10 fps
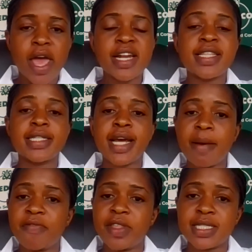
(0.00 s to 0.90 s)
at the
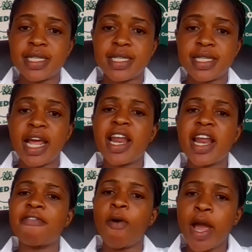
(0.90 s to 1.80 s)
time of the season and
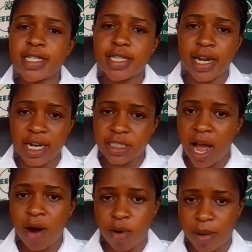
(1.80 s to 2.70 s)
avoid the
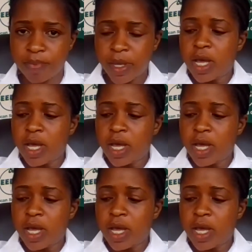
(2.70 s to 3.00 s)
rush hour.